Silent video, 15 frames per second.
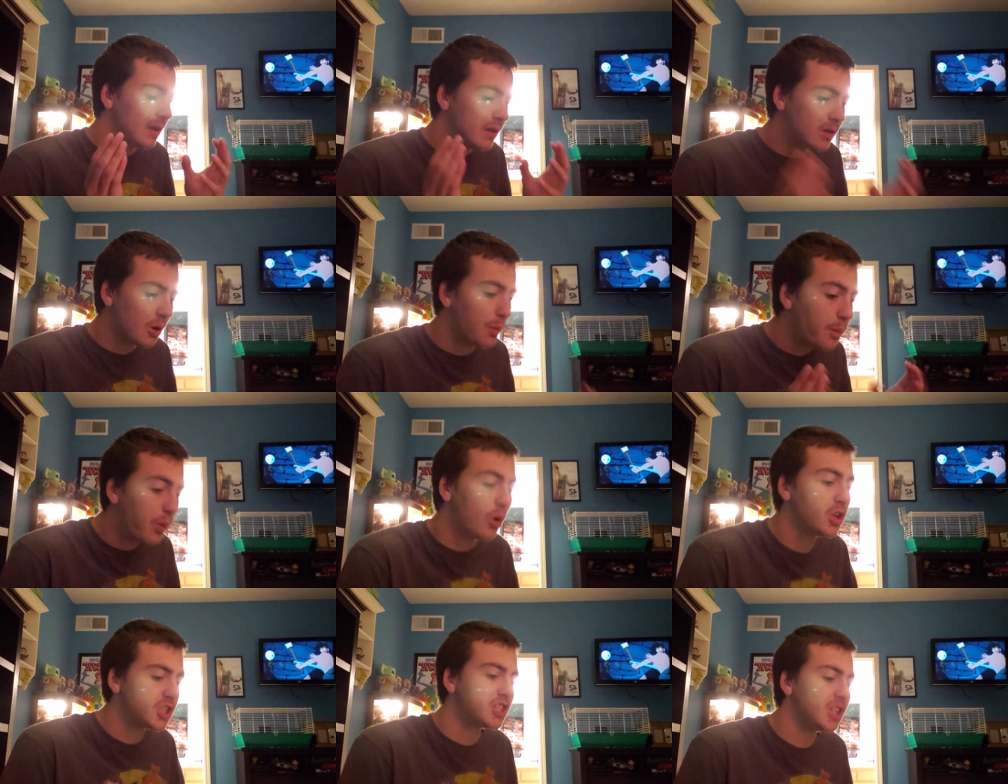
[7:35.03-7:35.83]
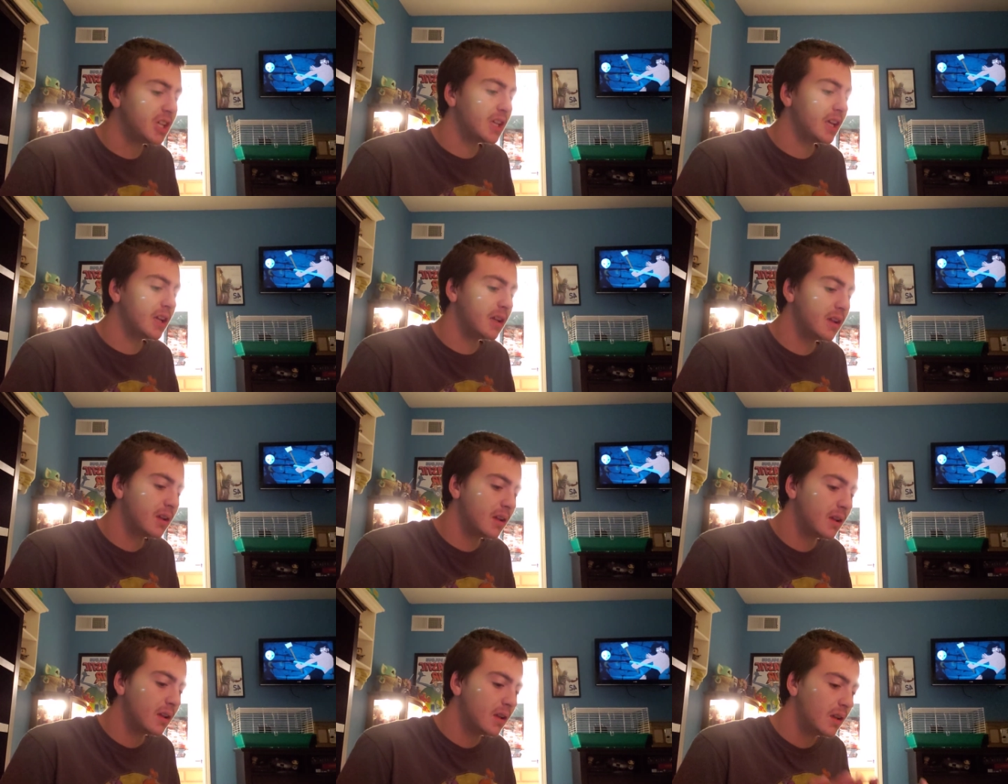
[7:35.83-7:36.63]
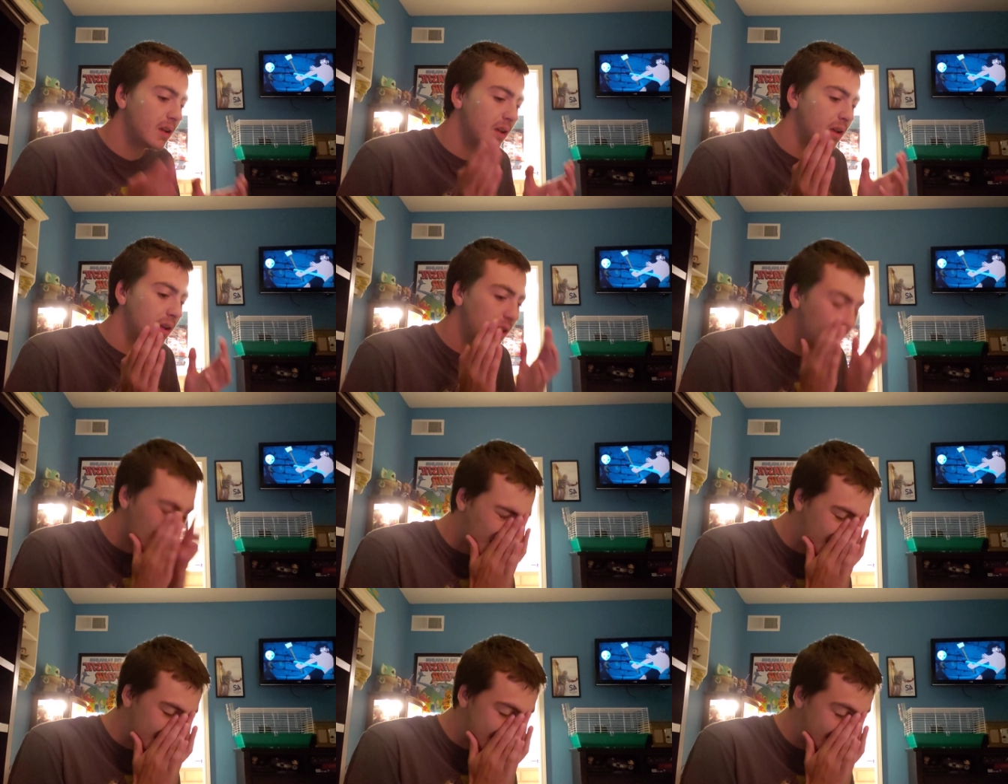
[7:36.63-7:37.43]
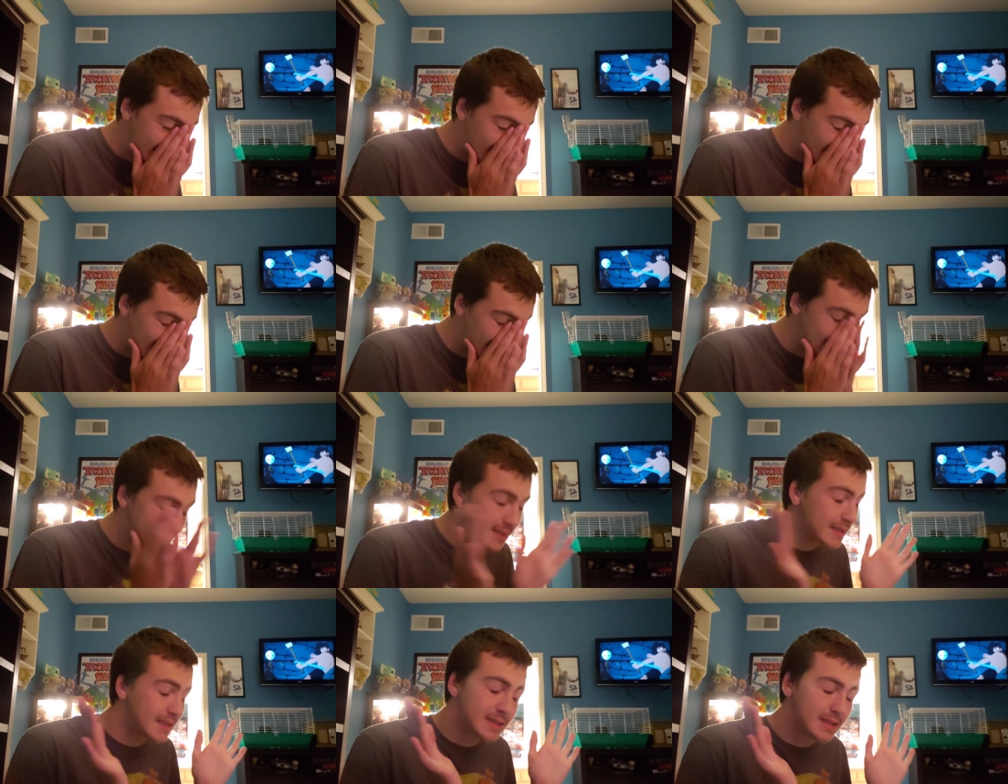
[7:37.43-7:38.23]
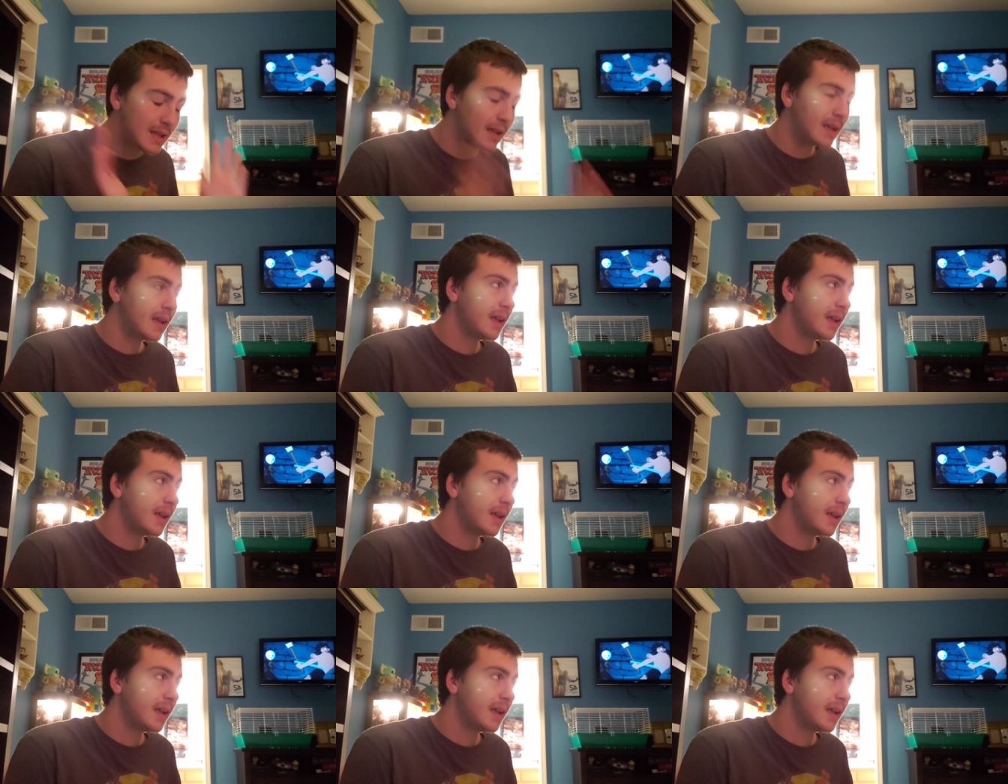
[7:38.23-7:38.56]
they're pushing it. And it just